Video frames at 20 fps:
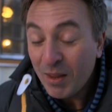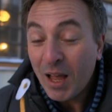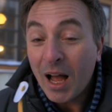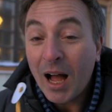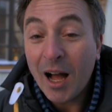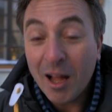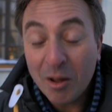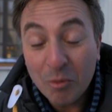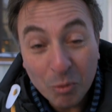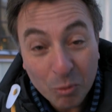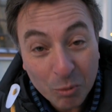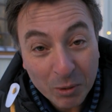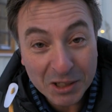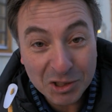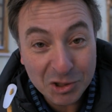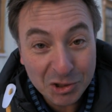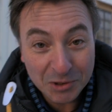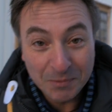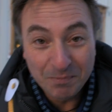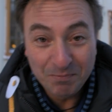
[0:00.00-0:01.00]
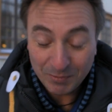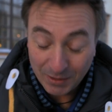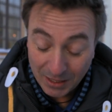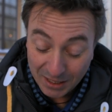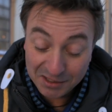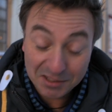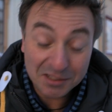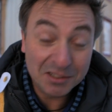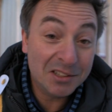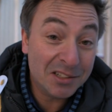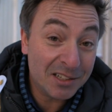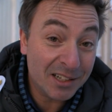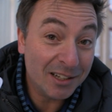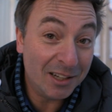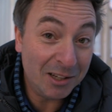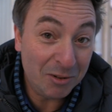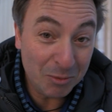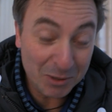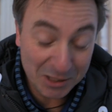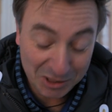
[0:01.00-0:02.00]
I
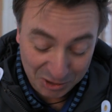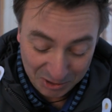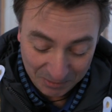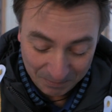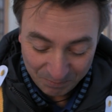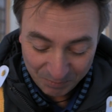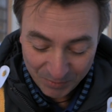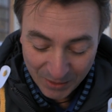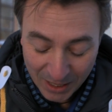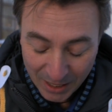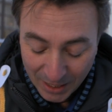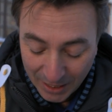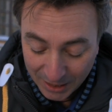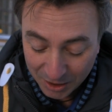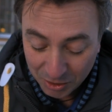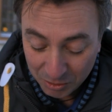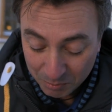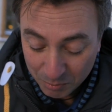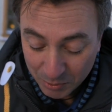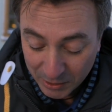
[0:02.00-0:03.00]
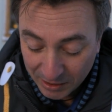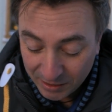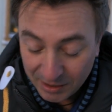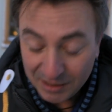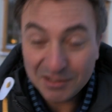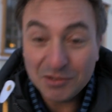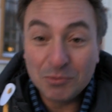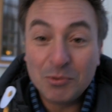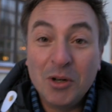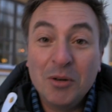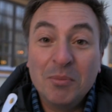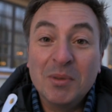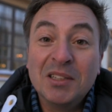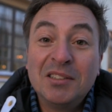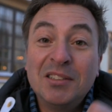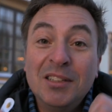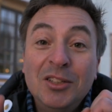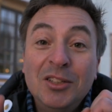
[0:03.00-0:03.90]
sincerely wish I could bring these aromas